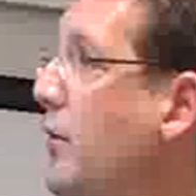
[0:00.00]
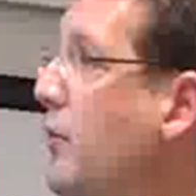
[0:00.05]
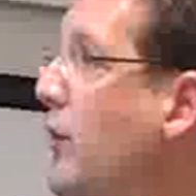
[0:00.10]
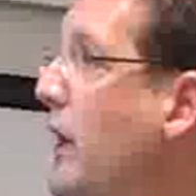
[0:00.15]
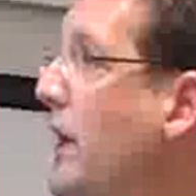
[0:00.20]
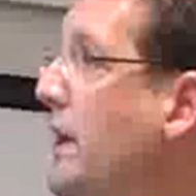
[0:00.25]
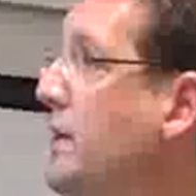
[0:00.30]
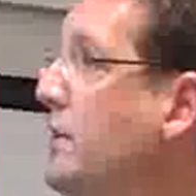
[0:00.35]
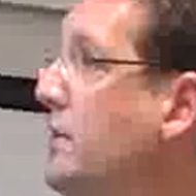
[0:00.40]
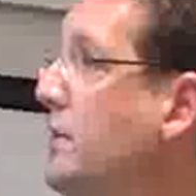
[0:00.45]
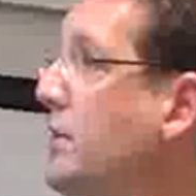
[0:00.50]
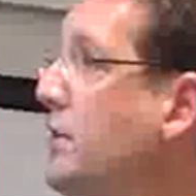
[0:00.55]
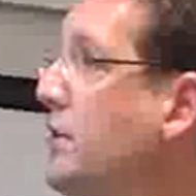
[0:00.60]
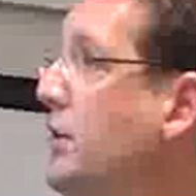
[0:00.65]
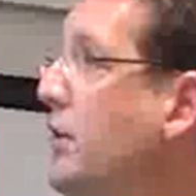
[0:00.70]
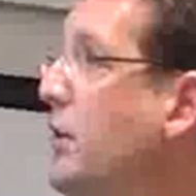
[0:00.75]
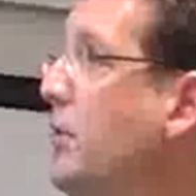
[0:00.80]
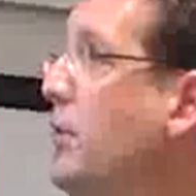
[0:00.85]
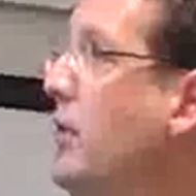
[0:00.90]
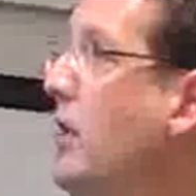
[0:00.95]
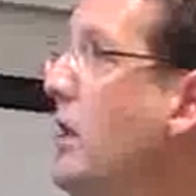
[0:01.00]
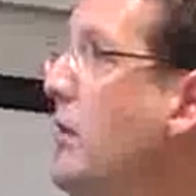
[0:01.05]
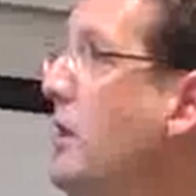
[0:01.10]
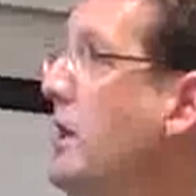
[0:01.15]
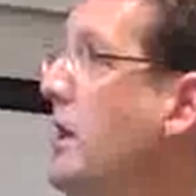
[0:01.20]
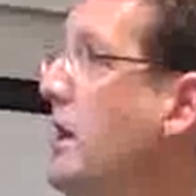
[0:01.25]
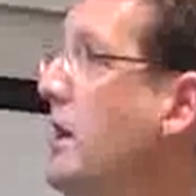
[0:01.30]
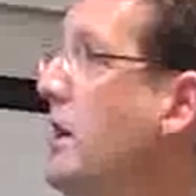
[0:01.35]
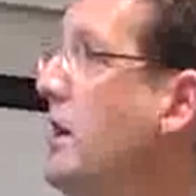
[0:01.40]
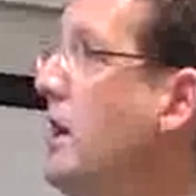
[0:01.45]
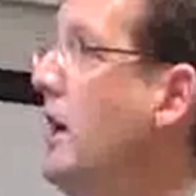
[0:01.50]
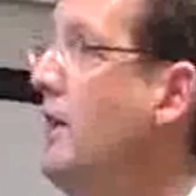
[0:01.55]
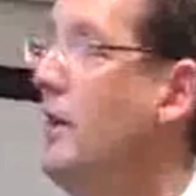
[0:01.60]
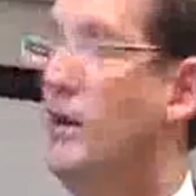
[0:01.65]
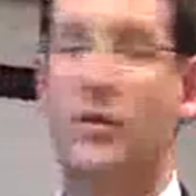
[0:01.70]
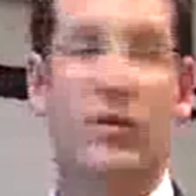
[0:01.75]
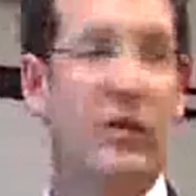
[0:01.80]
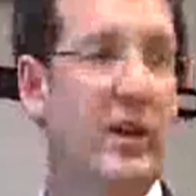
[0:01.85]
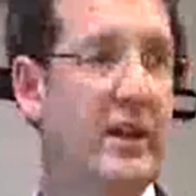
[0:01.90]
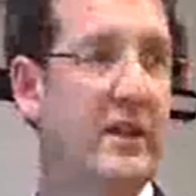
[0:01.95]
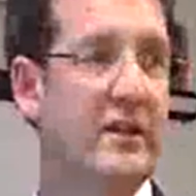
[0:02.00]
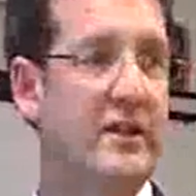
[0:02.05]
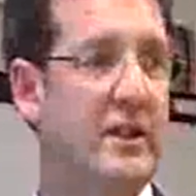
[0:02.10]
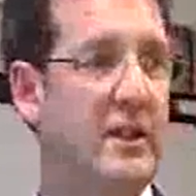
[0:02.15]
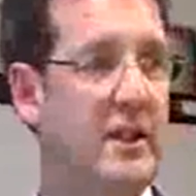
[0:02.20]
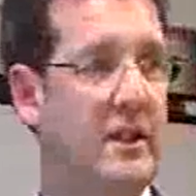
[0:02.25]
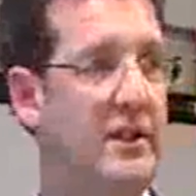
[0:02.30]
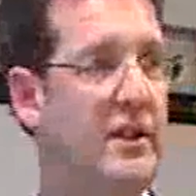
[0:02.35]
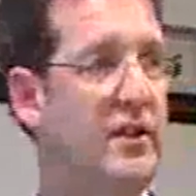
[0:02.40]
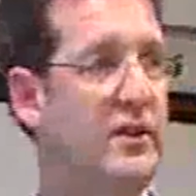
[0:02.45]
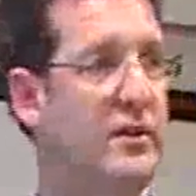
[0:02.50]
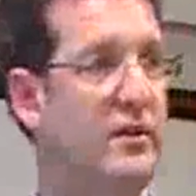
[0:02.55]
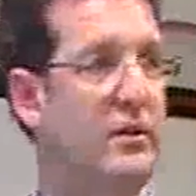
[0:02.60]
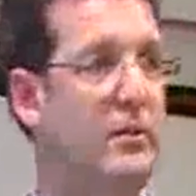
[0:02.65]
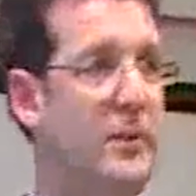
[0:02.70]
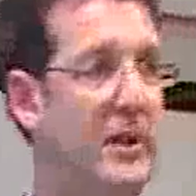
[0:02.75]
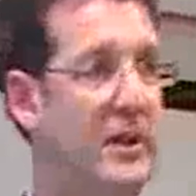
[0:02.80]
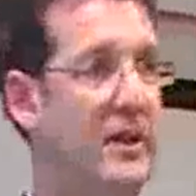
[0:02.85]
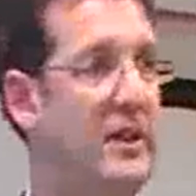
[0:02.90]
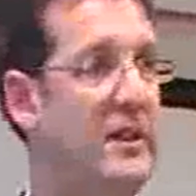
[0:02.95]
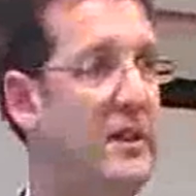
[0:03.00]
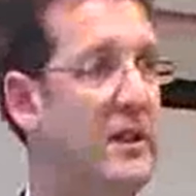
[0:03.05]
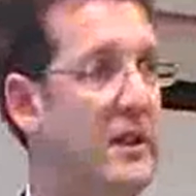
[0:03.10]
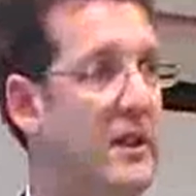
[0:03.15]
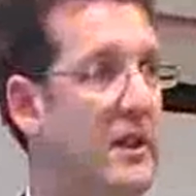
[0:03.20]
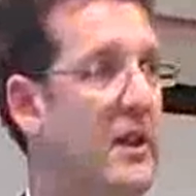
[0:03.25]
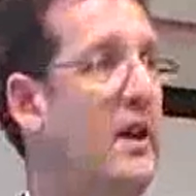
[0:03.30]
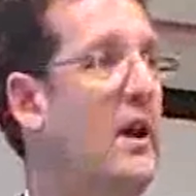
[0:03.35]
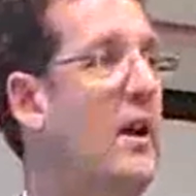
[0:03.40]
The red is the true parameter and the green is the conditional mean.